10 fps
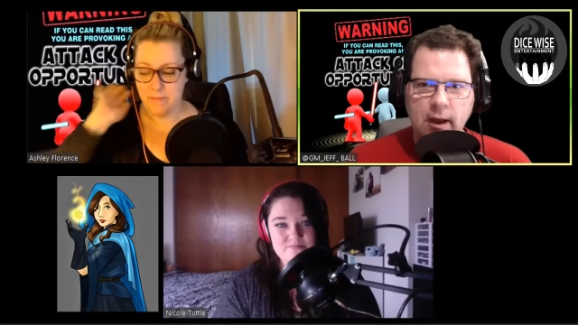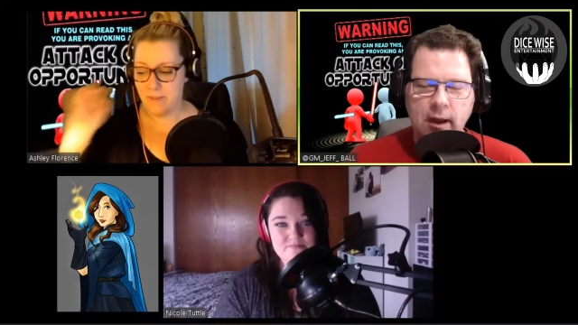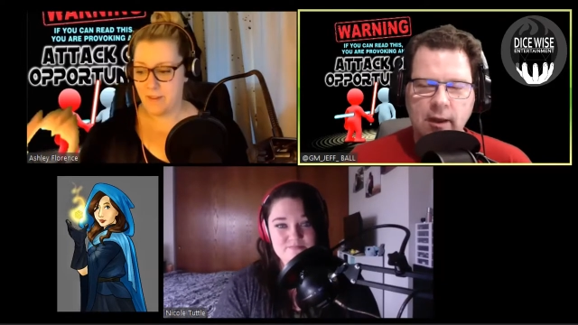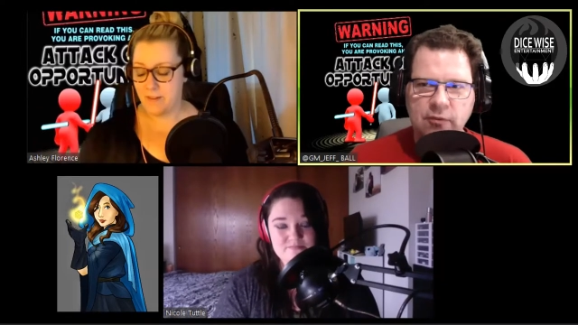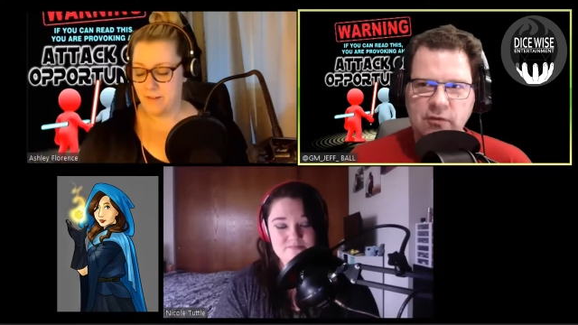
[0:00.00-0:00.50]

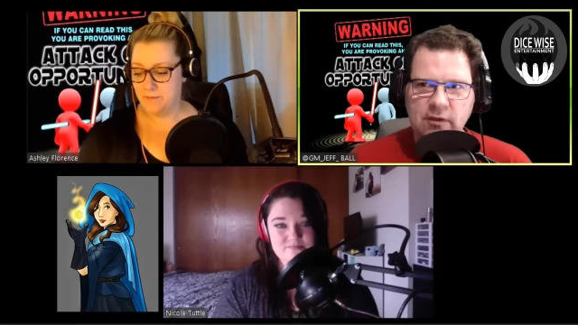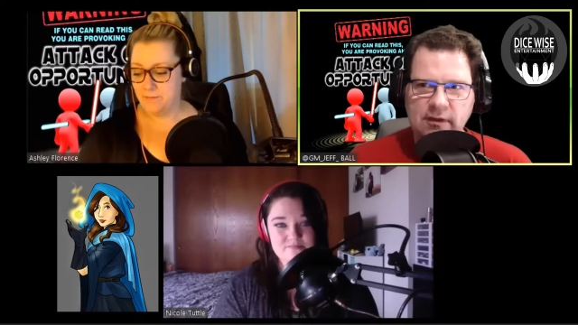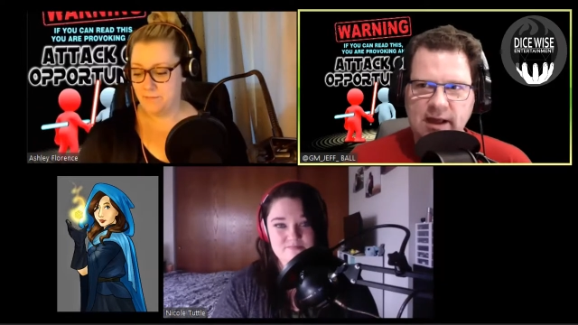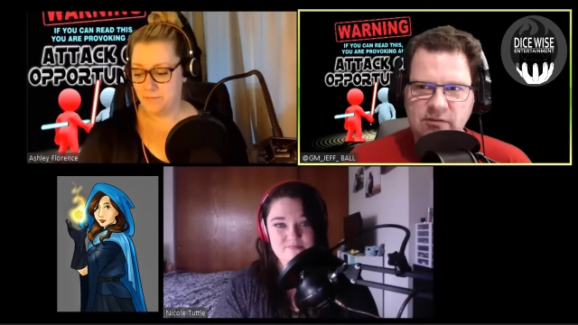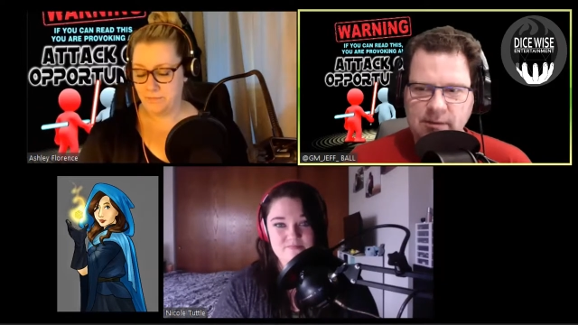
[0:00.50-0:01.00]
Speaker 1: I think the
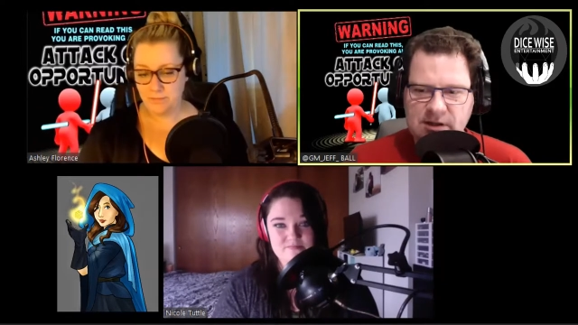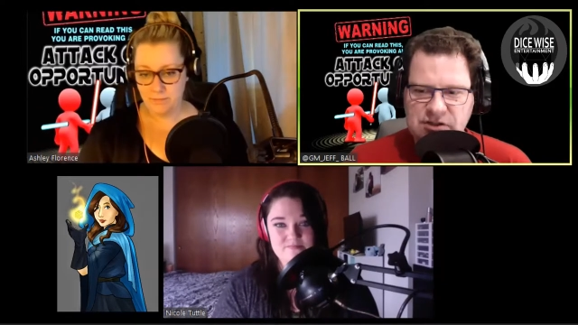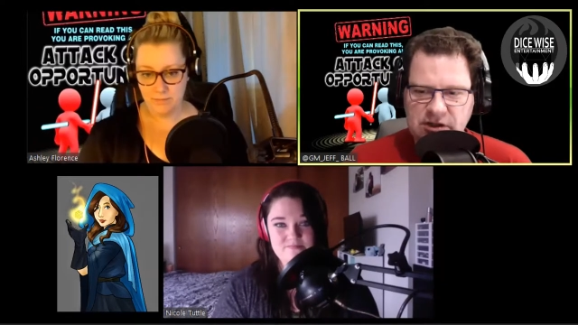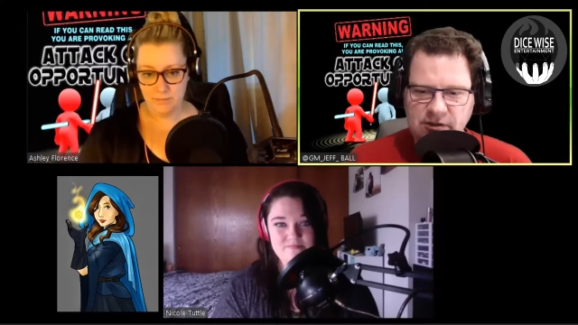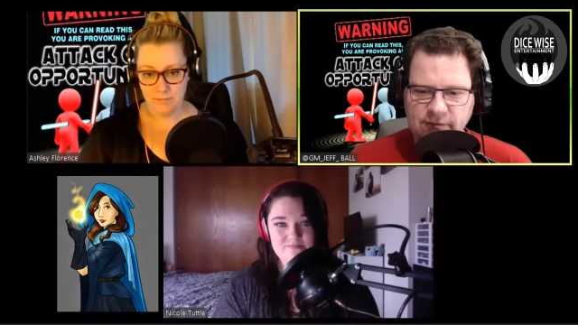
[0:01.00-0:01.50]
last time I
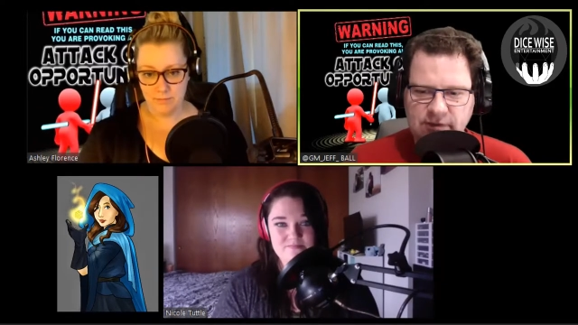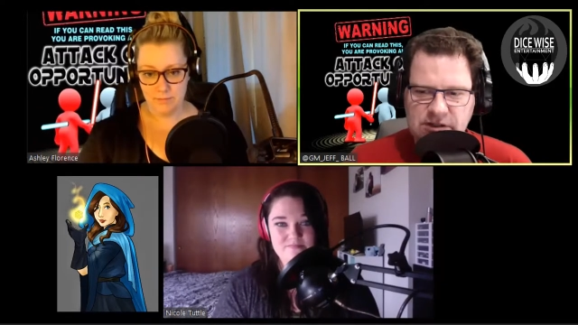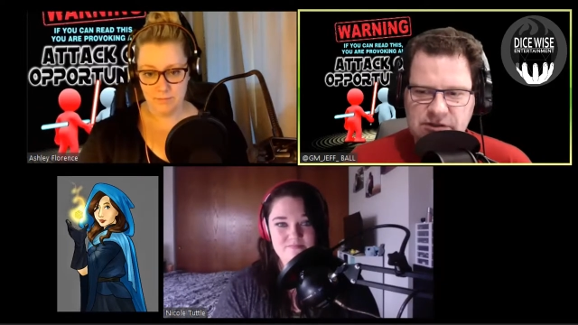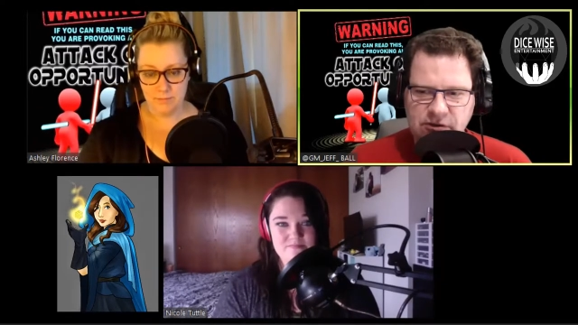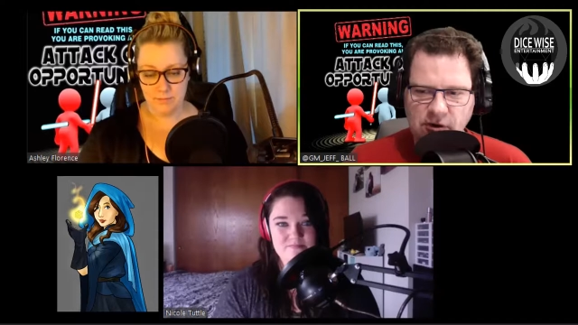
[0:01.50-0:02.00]
checked your
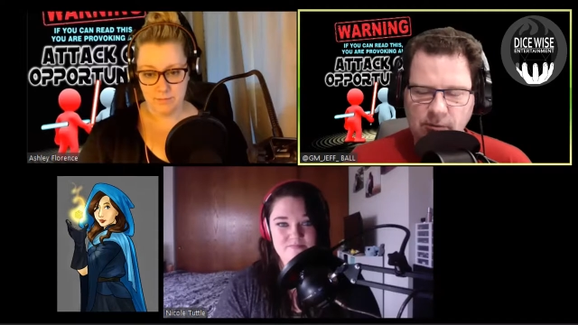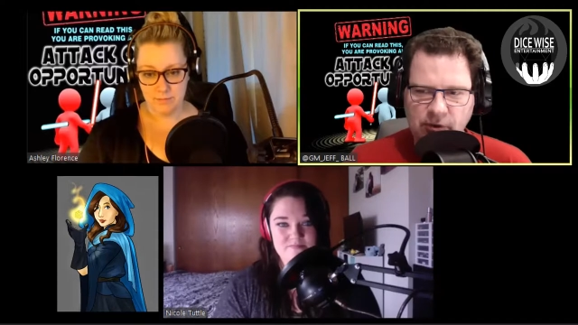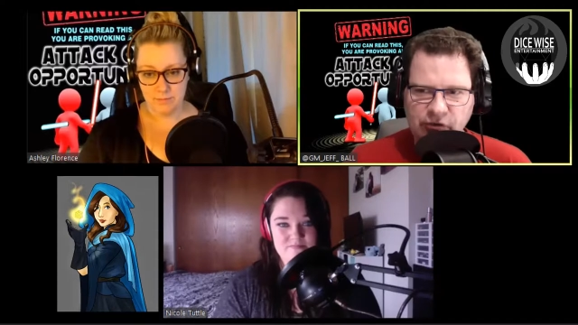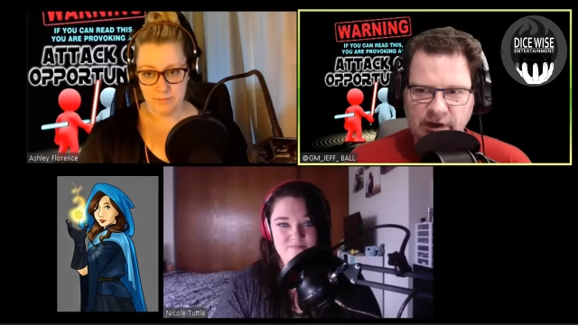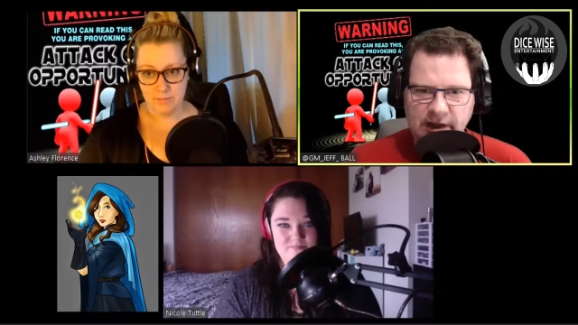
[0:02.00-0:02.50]
feed, you were
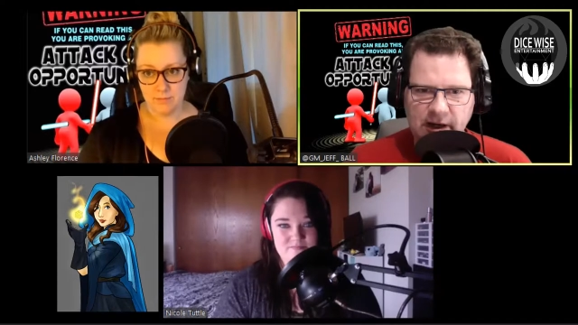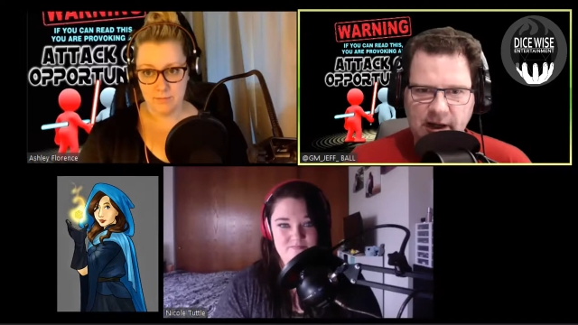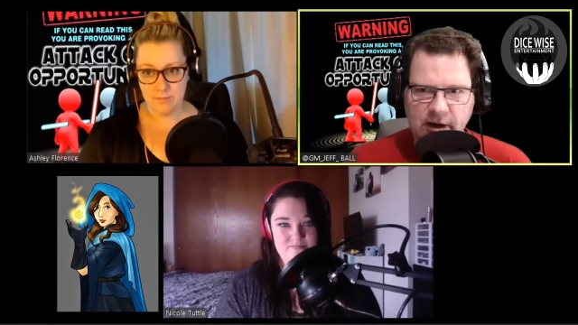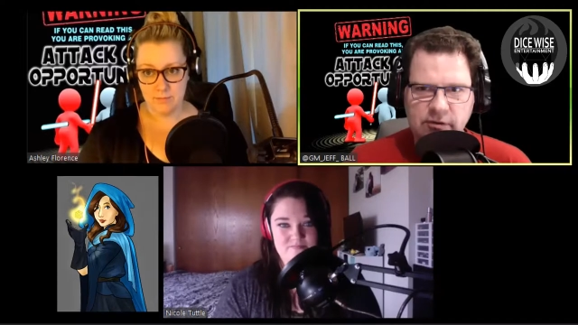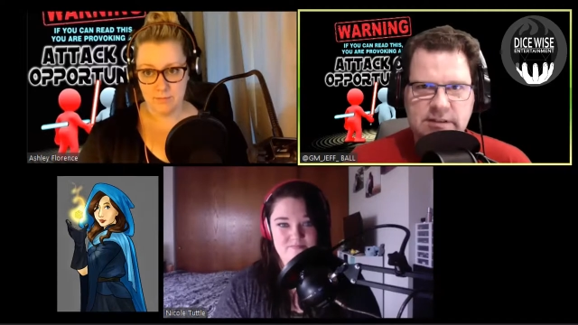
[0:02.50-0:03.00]
almost like at a
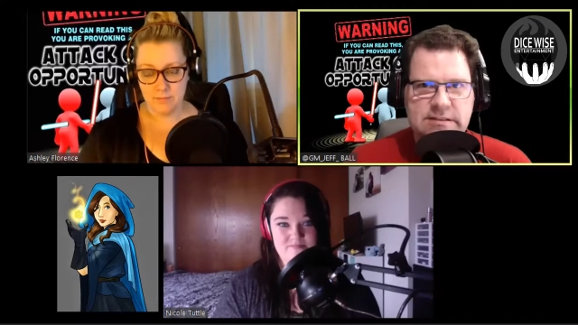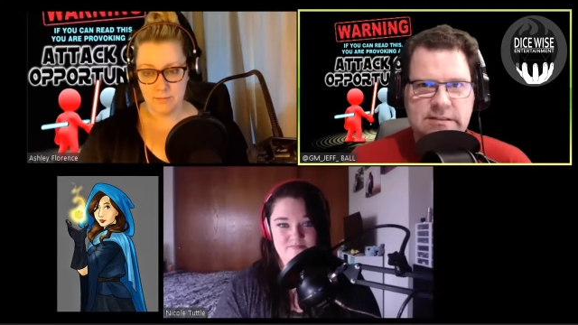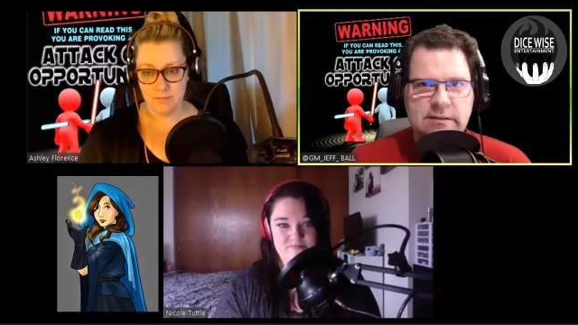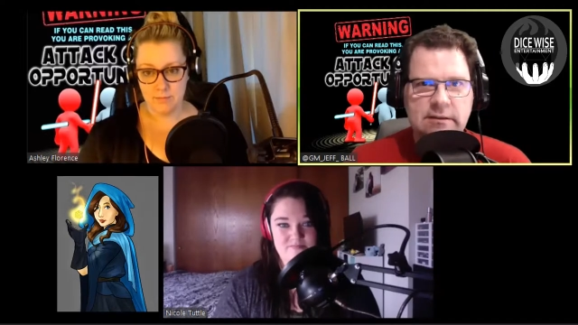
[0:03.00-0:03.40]
hundred,